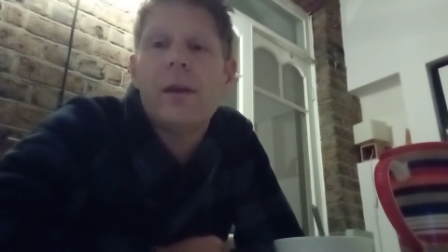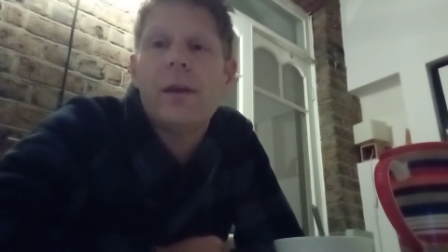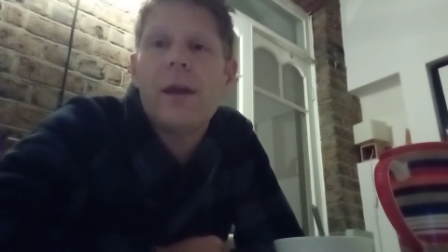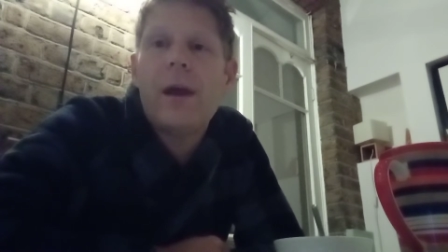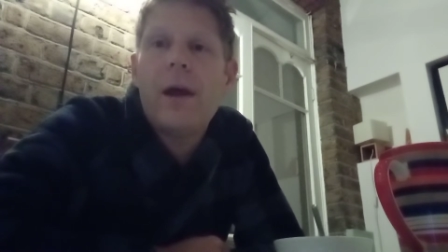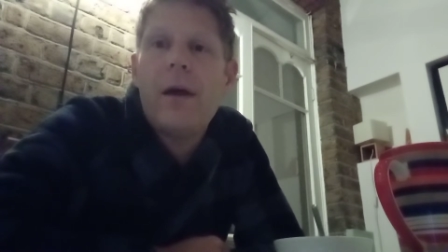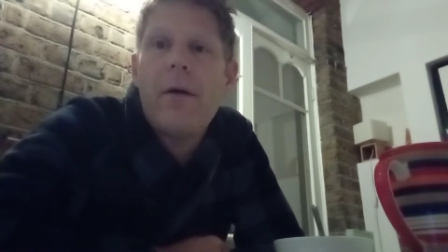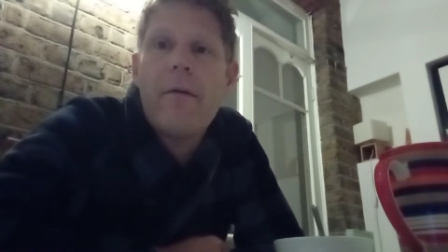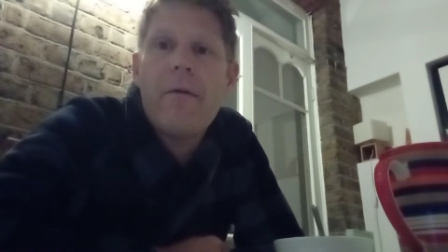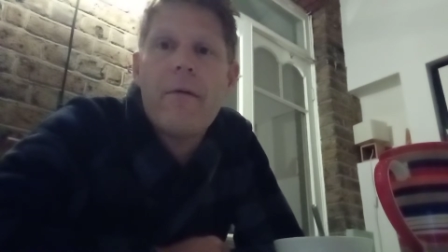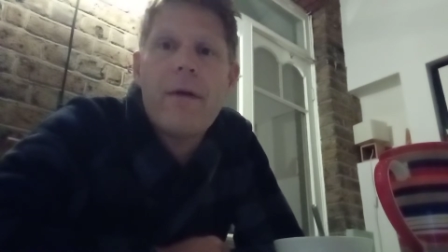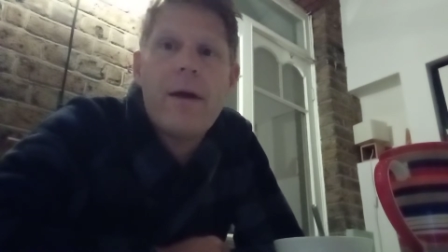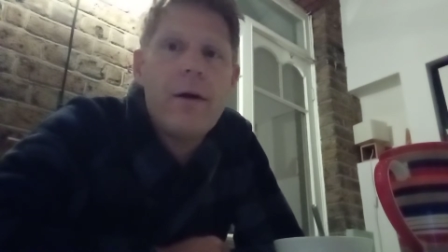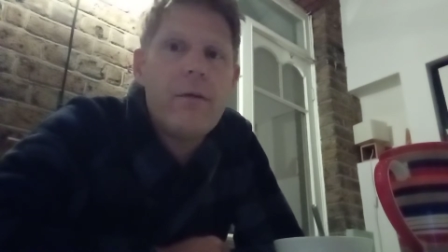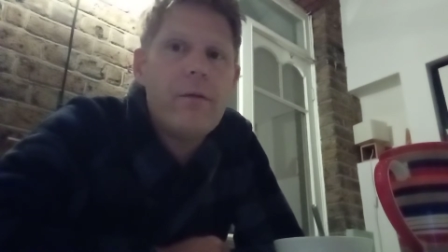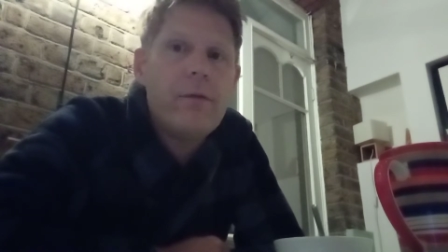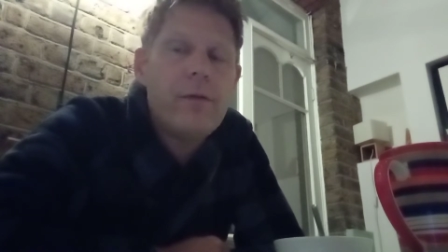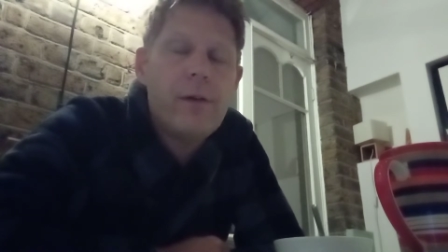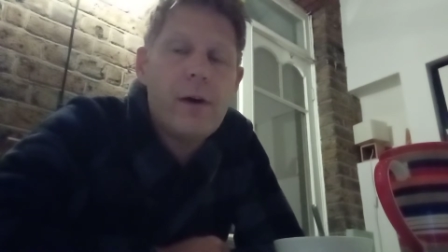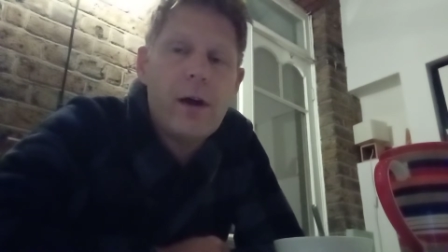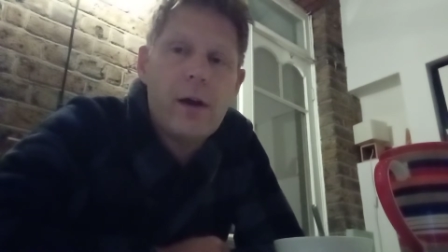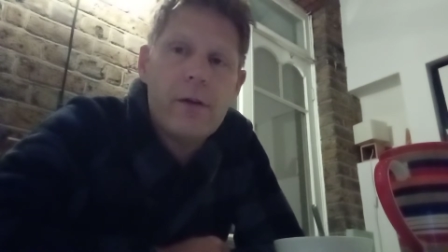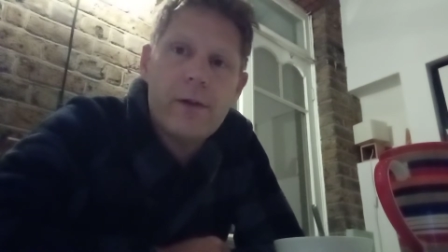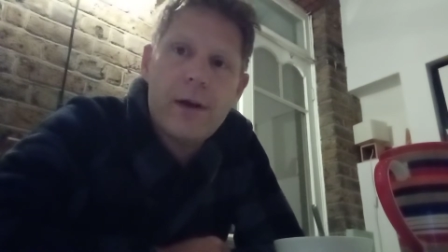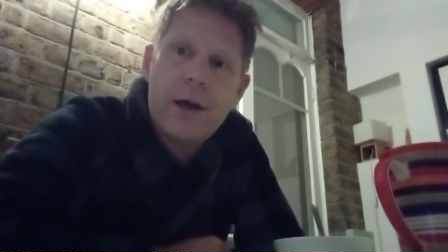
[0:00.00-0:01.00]
get around
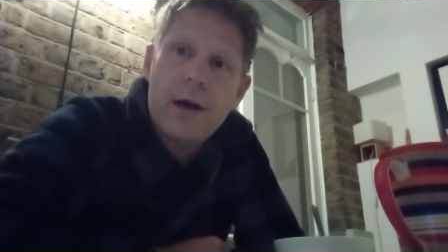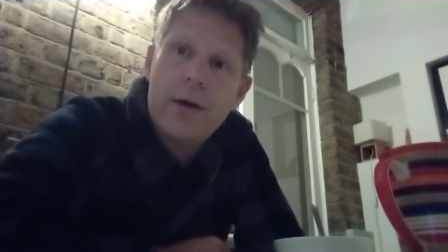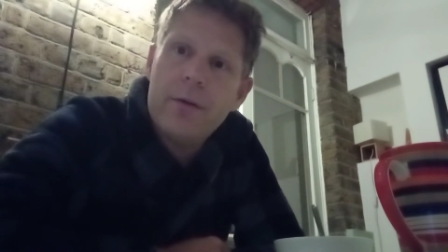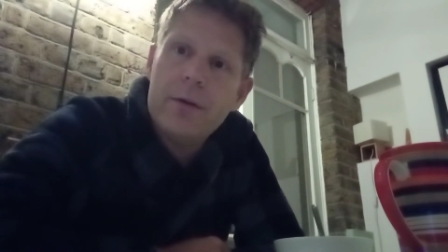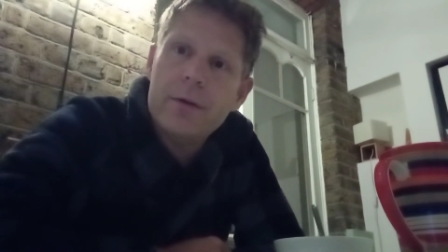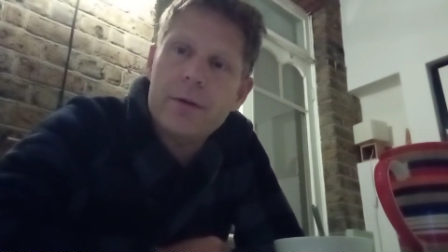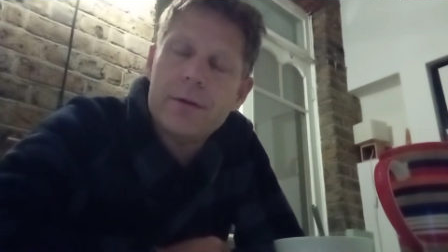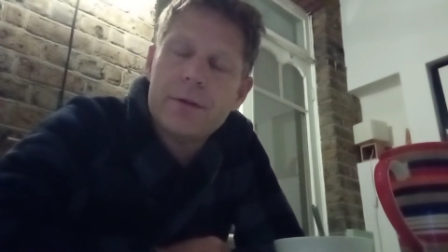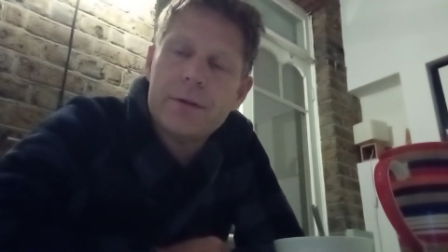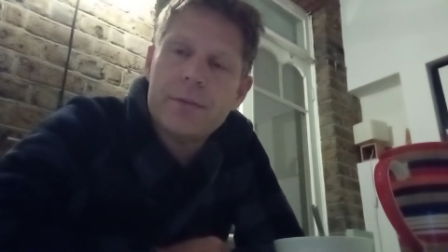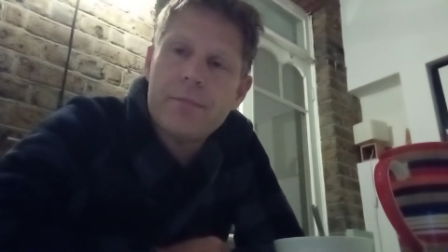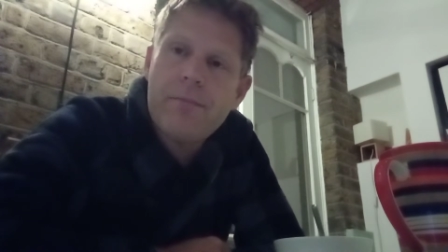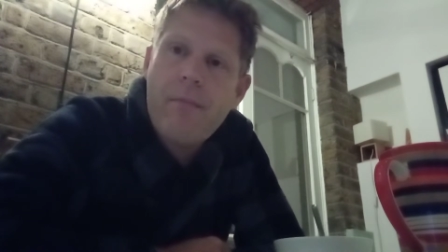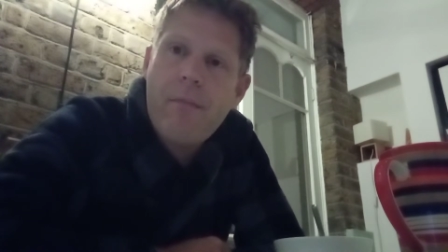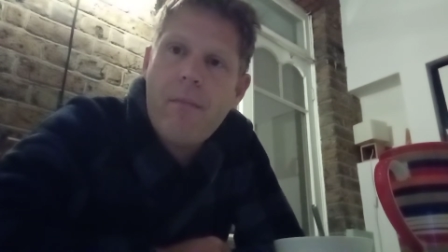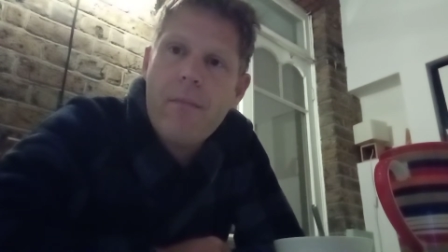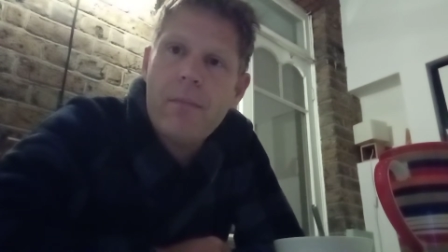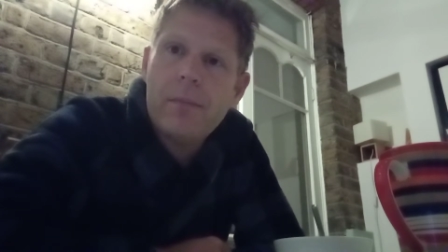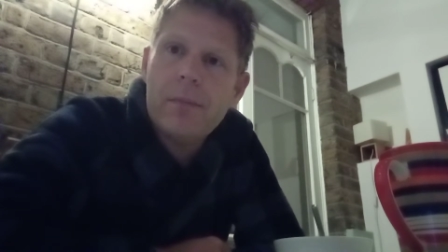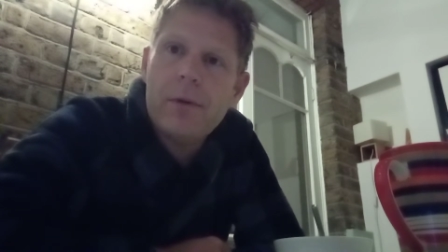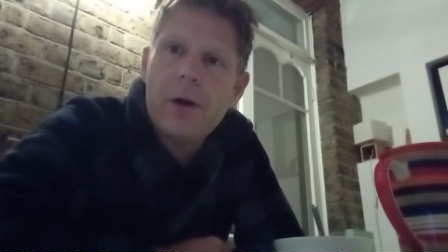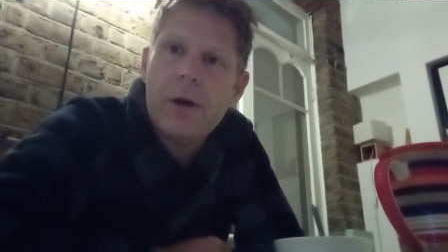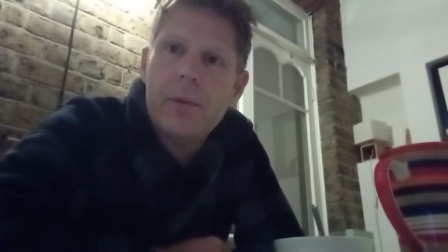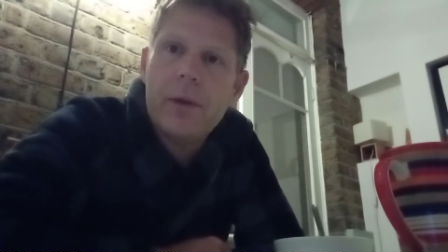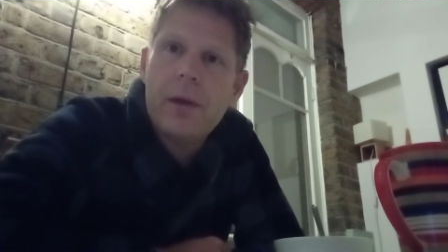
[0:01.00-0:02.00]
five hours,
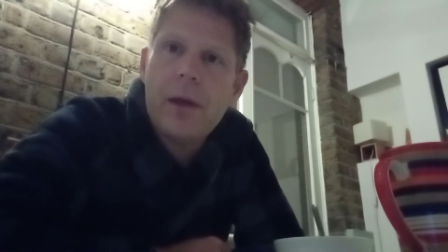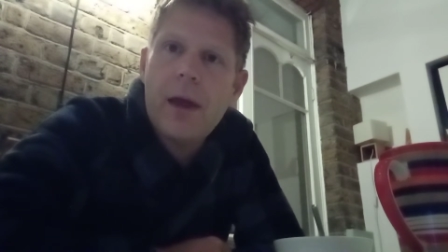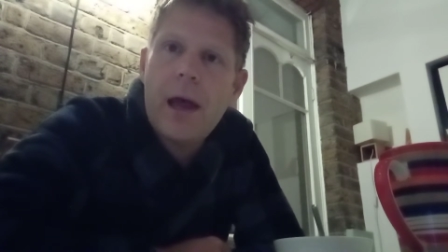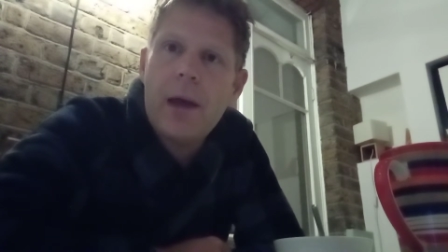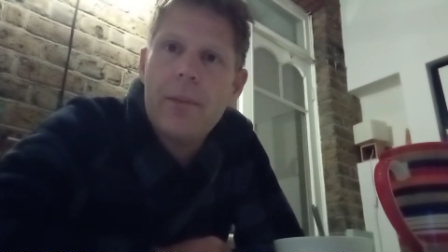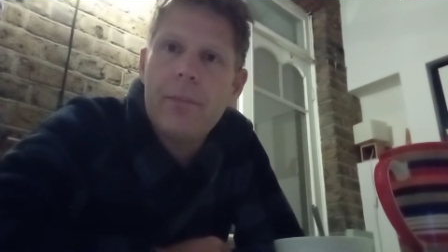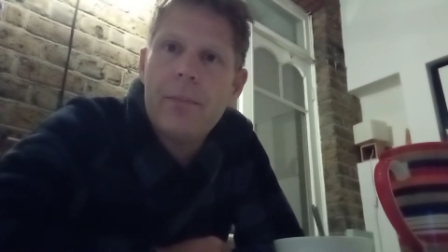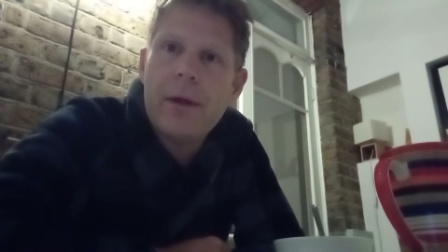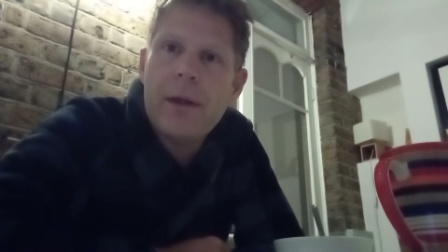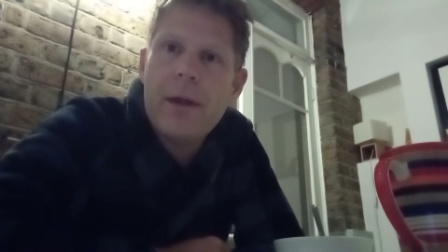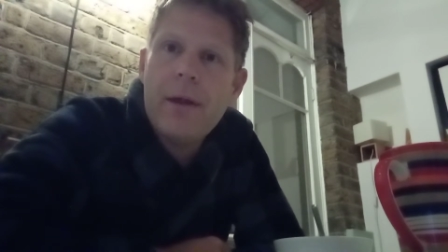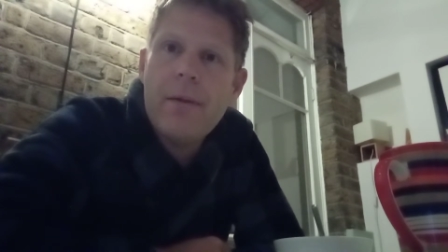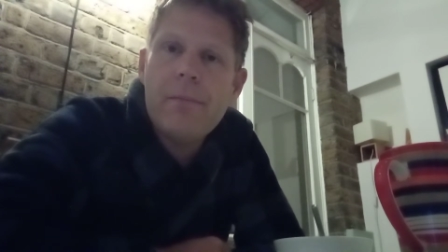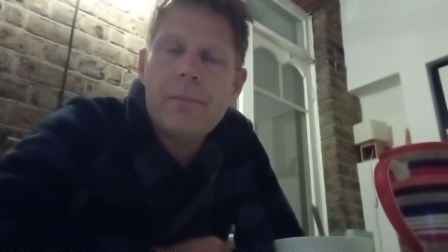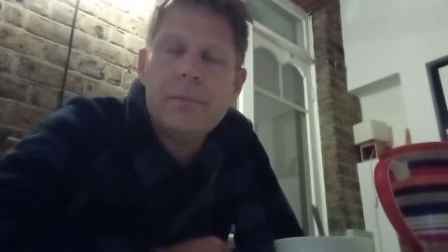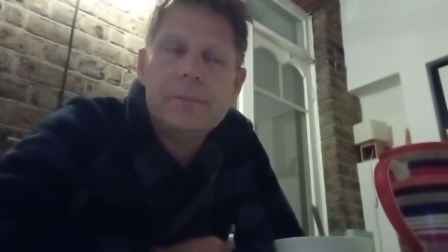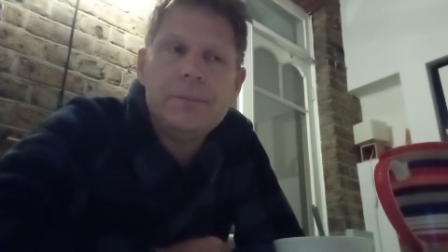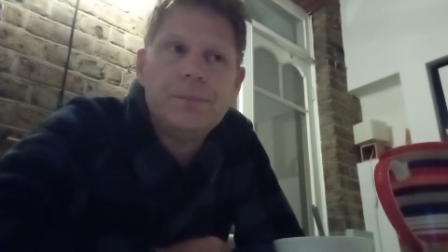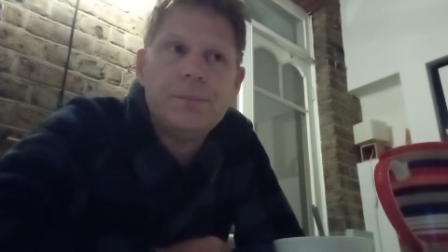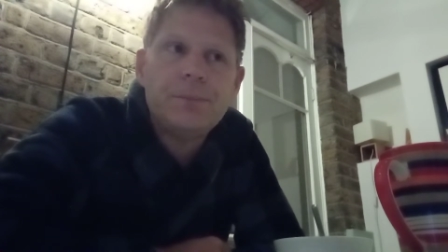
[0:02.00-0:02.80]
I'll be happy.